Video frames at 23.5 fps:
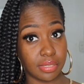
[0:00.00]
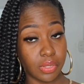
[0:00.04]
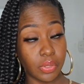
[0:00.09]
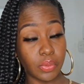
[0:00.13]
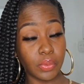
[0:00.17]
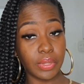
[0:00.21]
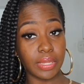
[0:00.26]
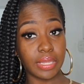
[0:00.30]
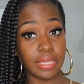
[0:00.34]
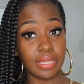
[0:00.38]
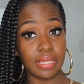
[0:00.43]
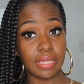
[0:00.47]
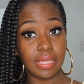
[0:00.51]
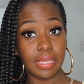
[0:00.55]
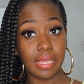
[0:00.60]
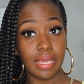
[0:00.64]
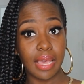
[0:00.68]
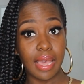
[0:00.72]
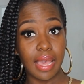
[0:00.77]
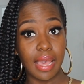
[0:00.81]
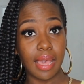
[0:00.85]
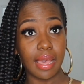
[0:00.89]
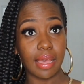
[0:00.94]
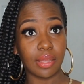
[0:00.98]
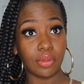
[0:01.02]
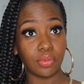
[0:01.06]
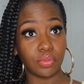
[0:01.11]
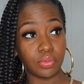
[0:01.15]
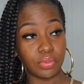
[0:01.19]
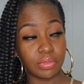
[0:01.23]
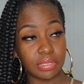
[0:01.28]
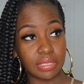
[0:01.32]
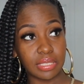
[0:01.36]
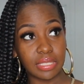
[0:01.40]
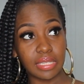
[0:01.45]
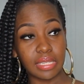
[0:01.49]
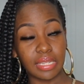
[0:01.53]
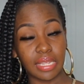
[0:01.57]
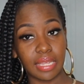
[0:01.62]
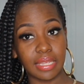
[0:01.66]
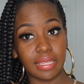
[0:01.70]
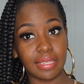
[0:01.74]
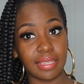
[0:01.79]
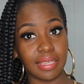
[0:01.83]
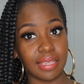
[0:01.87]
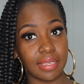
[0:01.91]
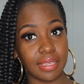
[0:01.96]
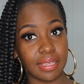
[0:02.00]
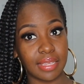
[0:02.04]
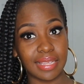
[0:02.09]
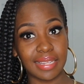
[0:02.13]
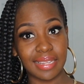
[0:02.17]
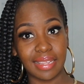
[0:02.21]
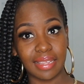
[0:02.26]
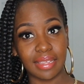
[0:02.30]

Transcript: Okay, I really like it.